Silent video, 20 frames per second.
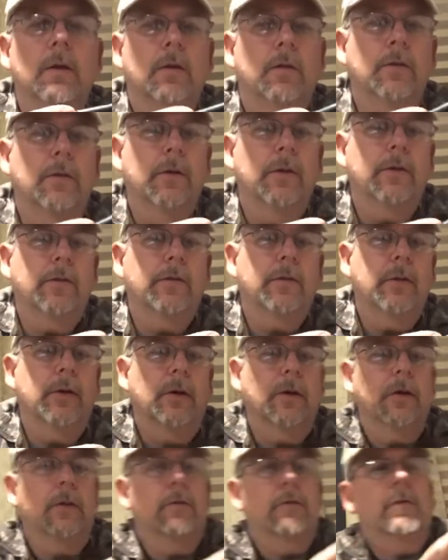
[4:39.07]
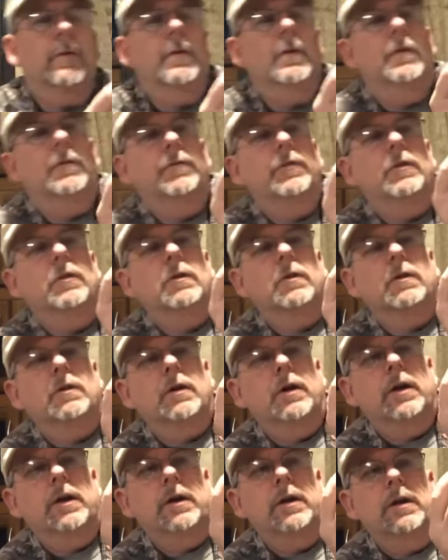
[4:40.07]
This is, if you look
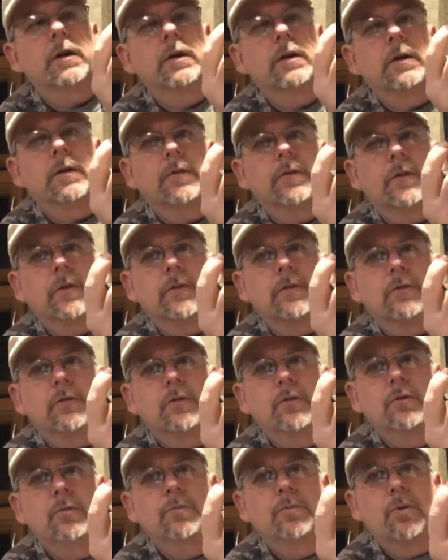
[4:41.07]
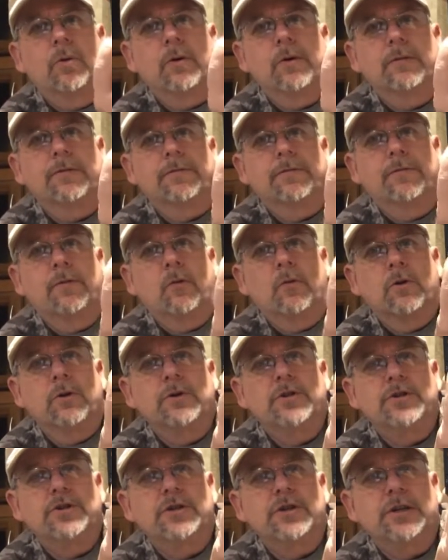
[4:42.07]
right here, it says
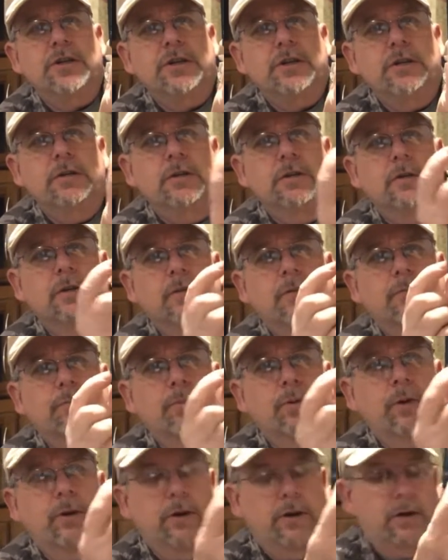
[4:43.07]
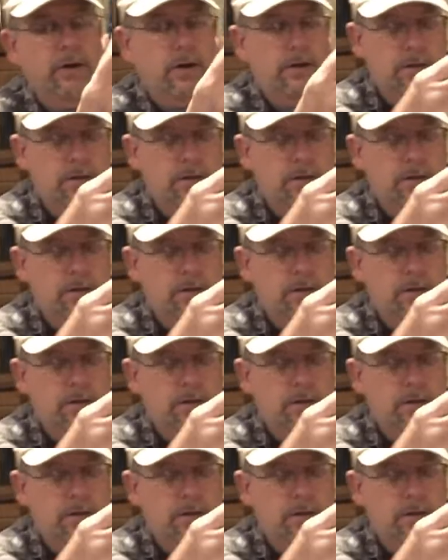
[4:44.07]
2.4G. It's printed on